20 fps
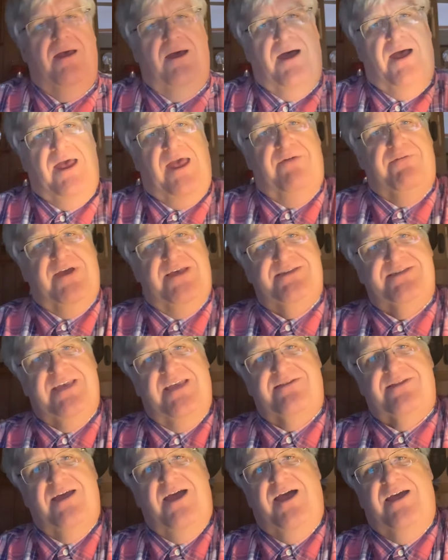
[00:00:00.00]
If I
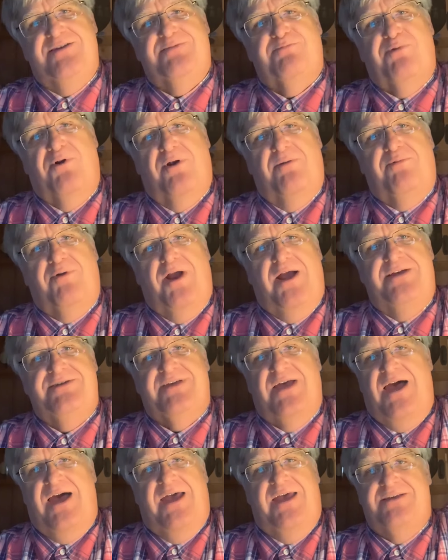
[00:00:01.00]
set the price
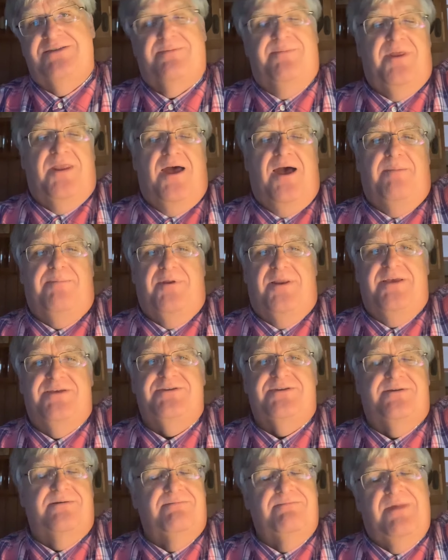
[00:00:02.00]
high as a
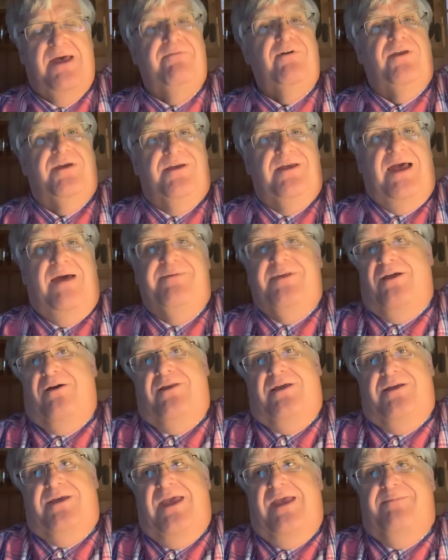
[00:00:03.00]
monopolist, I'm the
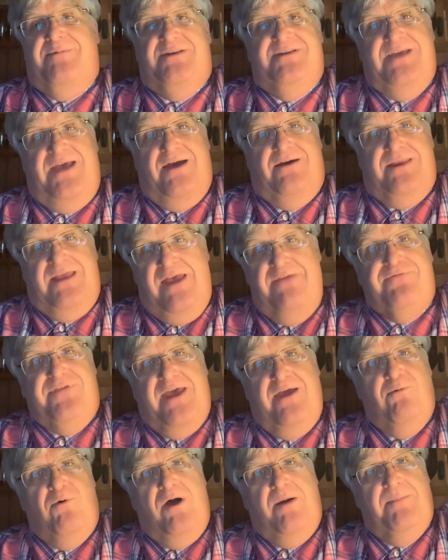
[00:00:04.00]
only game in town. If
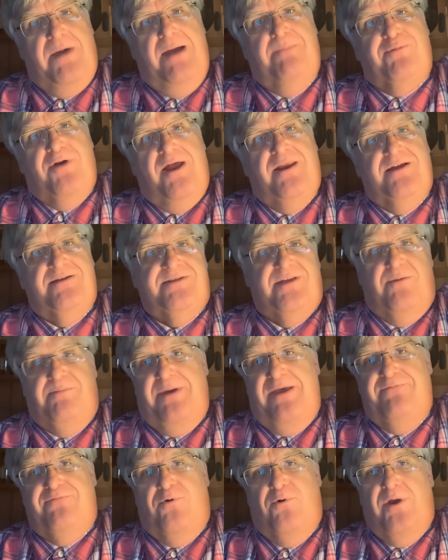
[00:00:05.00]
they want my product, they'll
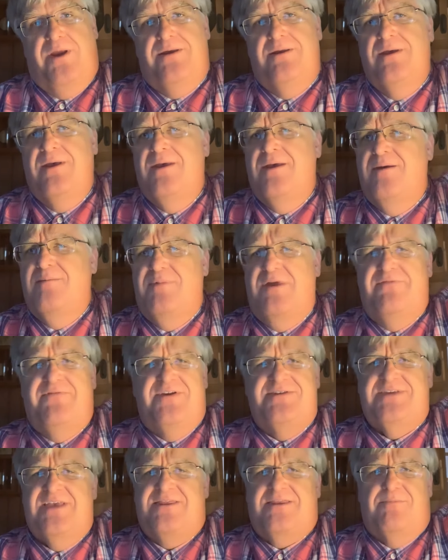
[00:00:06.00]
pay for it. But if I
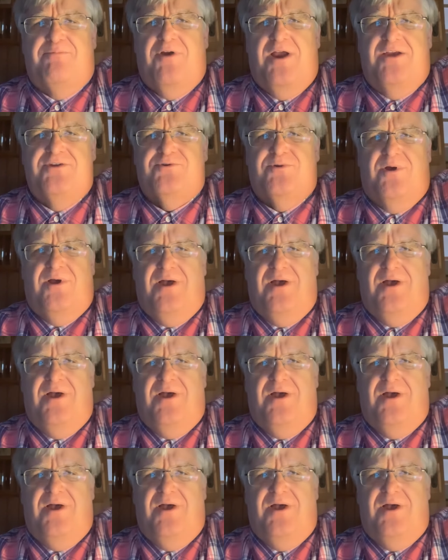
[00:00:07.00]
set the price real